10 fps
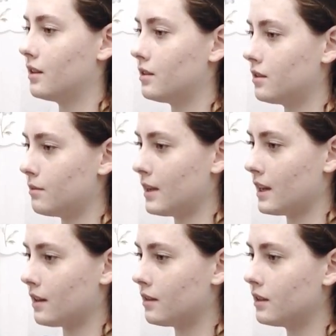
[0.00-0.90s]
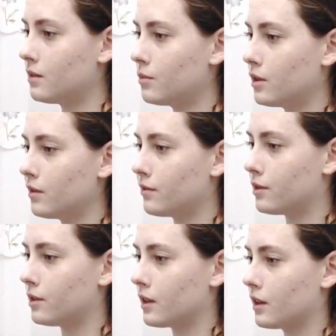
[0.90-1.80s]
just to make it a little more
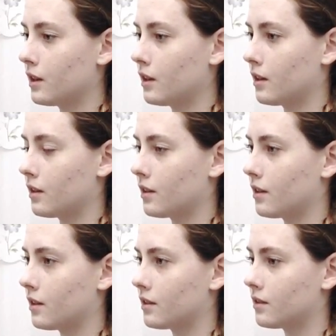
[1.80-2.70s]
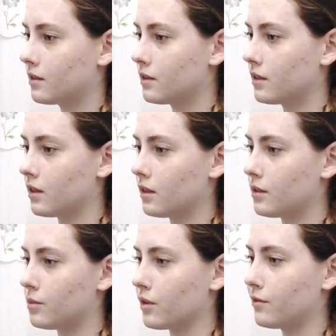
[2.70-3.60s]
fuller, or a
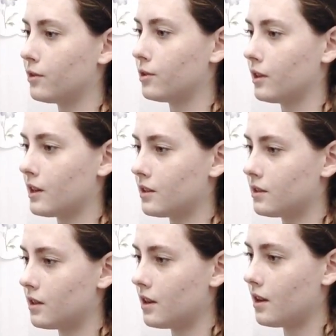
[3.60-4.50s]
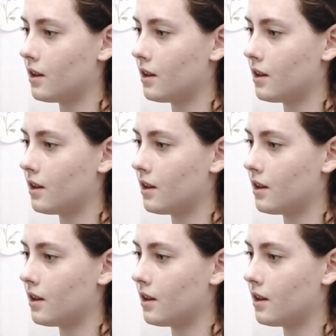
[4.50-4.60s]
little more full, I should say.